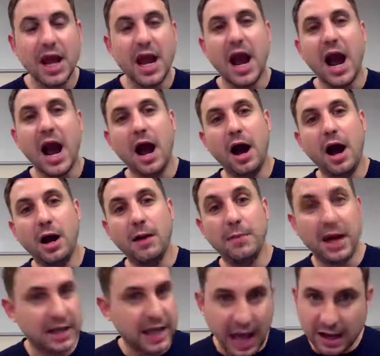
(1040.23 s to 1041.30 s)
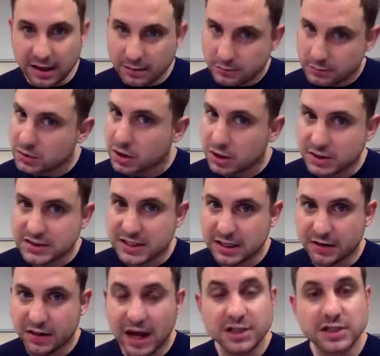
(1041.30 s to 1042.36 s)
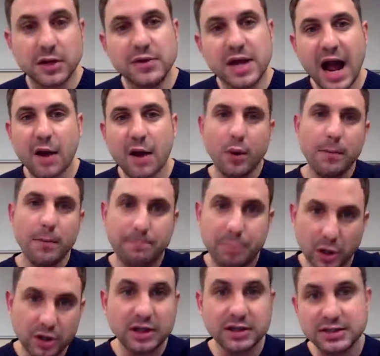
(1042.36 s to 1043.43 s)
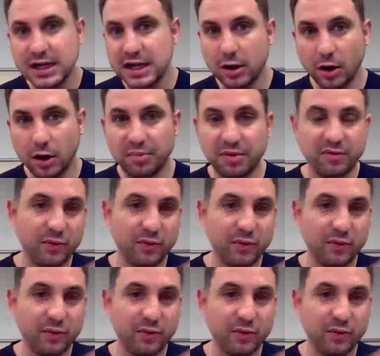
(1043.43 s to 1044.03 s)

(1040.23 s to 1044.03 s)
Yep. Um, again, consider that. So now we're bucketing up.